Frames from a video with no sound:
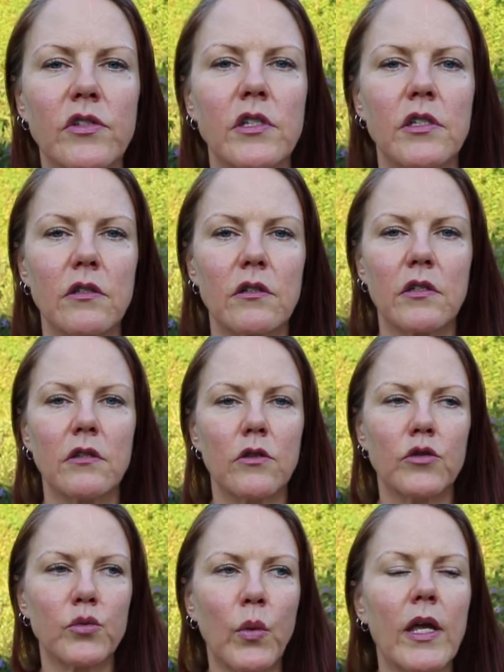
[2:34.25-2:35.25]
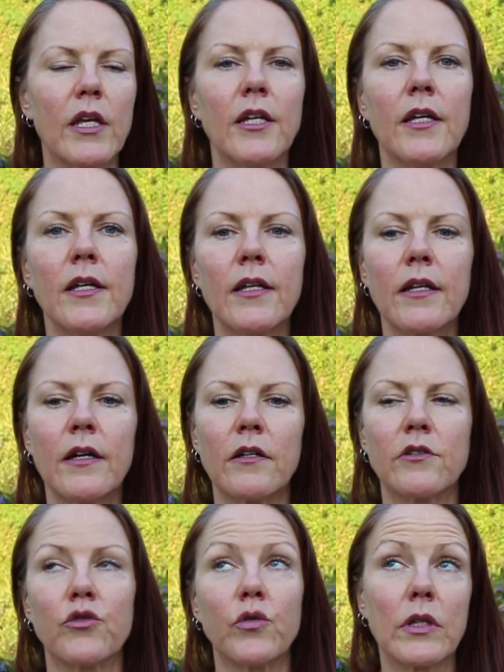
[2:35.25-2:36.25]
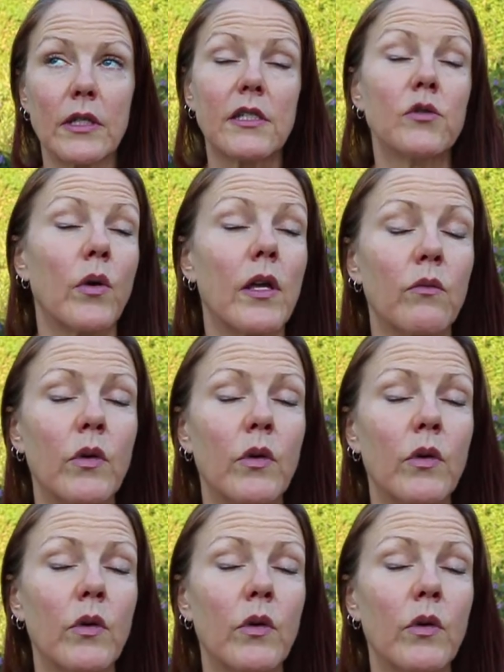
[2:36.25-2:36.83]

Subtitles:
to lose weight or to release weight,